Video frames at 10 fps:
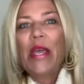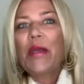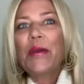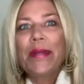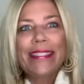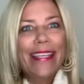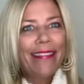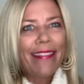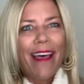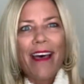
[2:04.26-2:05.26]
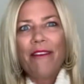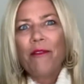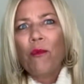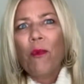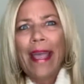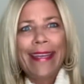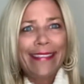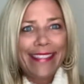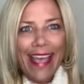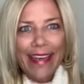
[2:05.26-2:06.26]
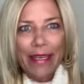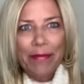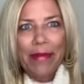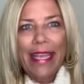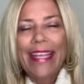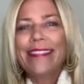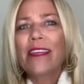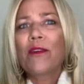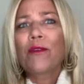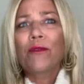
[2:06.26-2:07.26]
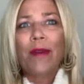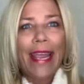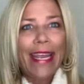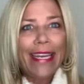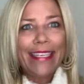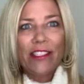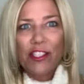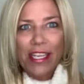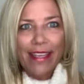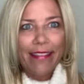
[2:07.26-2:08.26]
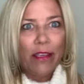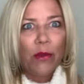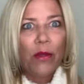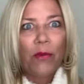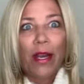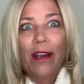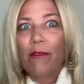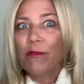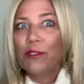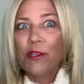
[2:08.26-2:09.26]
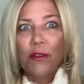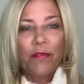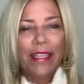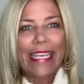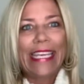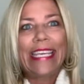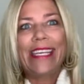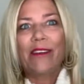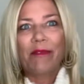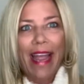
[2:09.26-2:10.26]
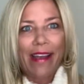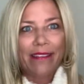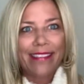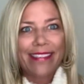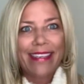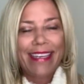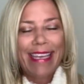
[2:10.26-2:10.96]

Who doesn't love white denim? It's a great jean that you can wear truthfully year-round.